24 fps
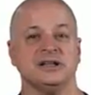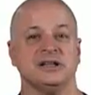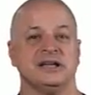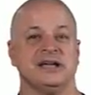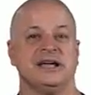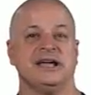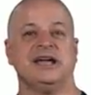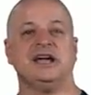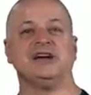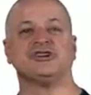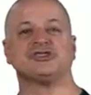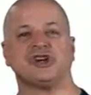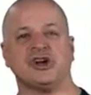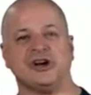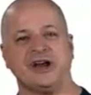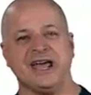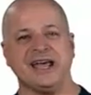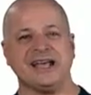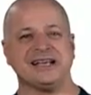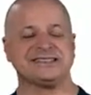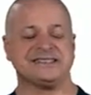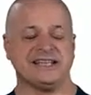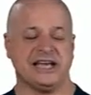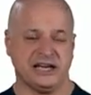Here's our
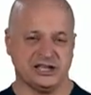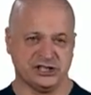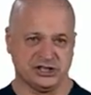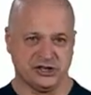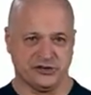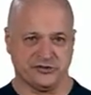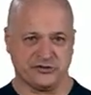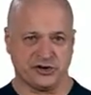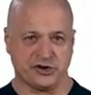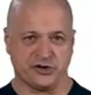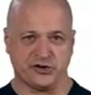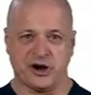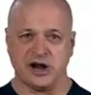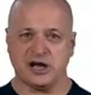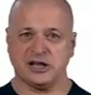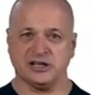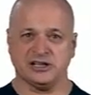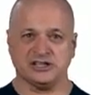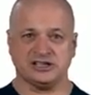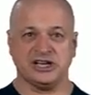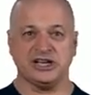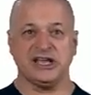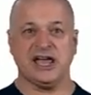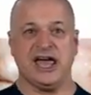next section of
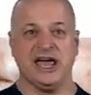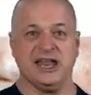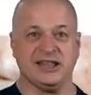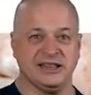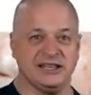neurology, and